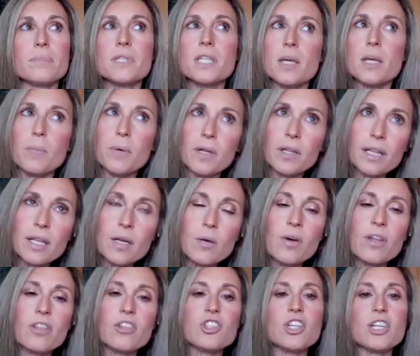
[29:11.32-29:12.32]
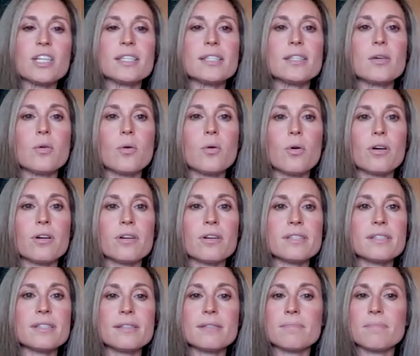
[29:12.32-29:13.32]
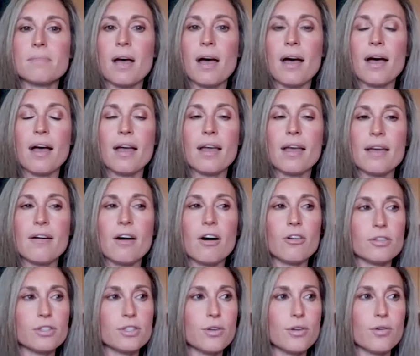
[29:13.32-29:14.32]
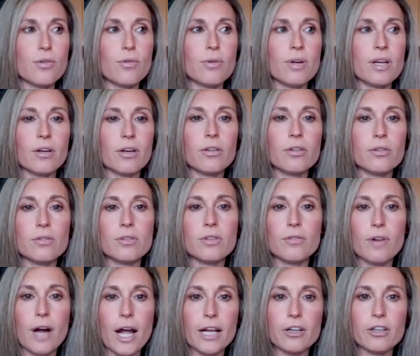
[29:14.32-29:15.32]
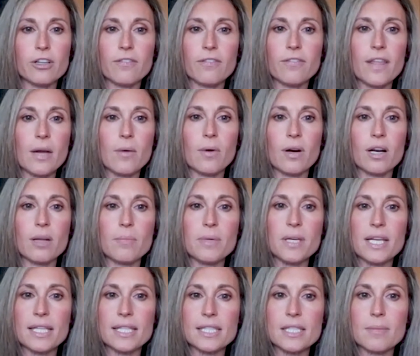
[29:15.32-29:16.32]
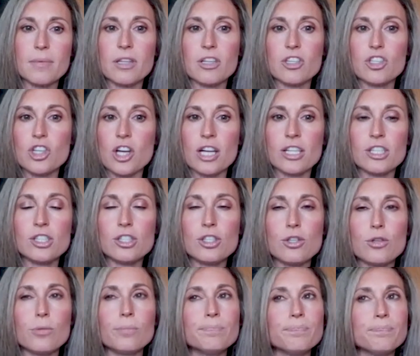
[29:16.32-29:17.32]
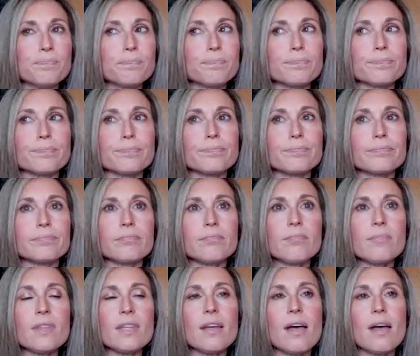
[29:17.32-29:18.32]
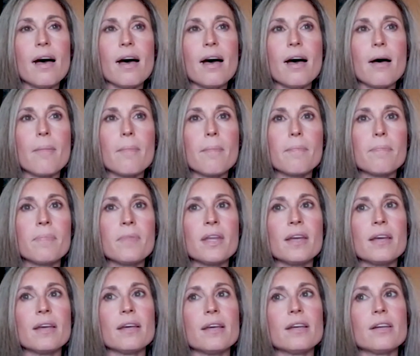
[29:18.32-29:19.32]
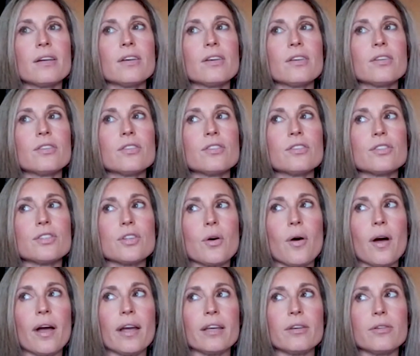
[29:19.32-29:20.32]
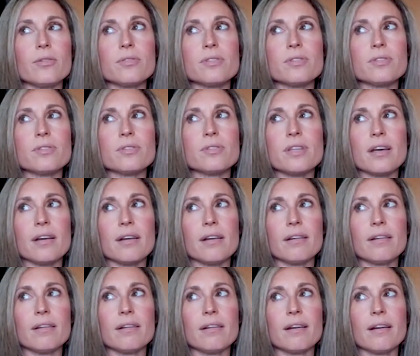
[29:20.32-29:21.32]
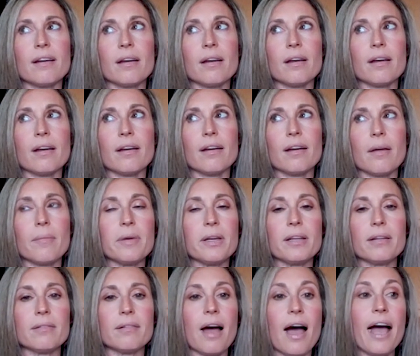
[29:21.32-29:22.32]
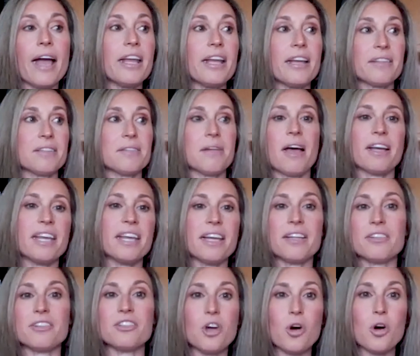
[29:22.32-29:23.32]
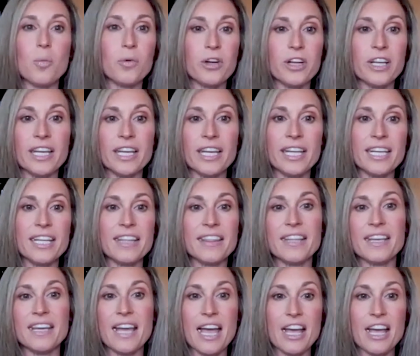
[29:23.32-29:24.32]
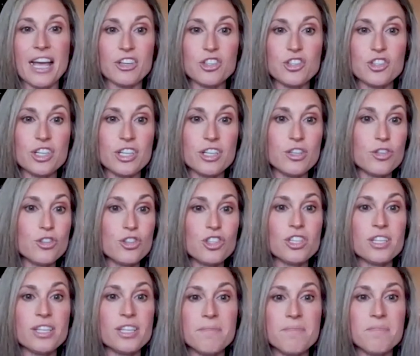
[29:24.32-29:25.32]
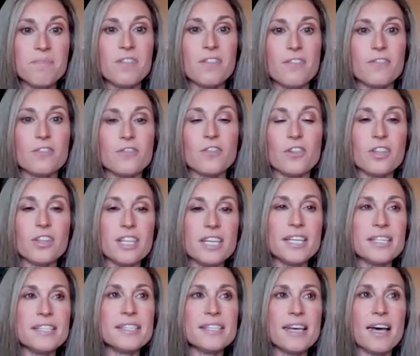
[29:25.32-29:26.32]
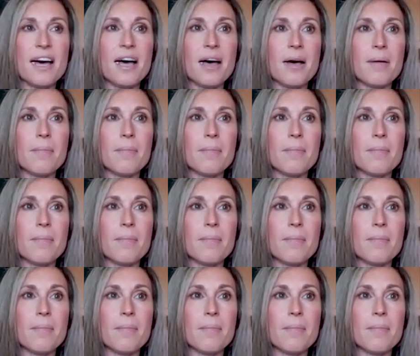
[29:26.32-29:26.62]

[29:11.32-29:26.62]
Typically with just the horse, I also include the rider if they want to be in some of the shots too. So I use I don't bring anything extra usually for these.